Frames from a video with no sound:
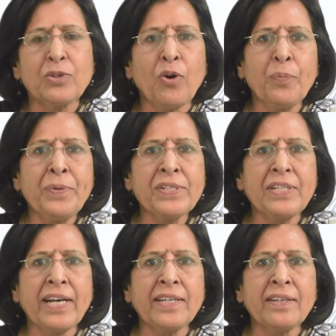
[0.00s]
obvious
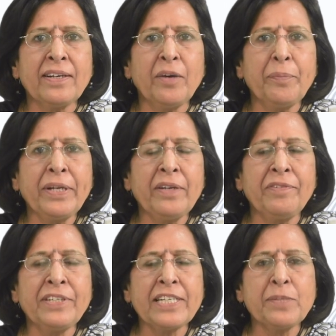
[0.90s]
that a government
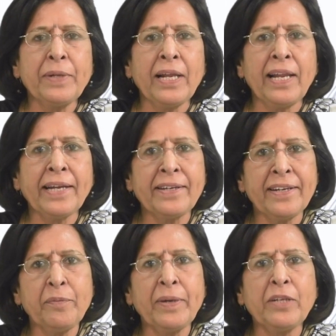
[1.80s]
which has been
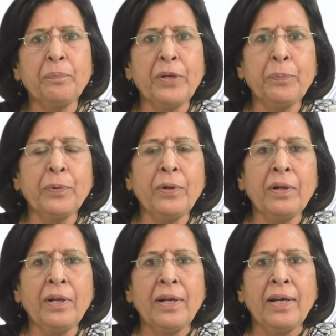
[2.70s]
elected by the people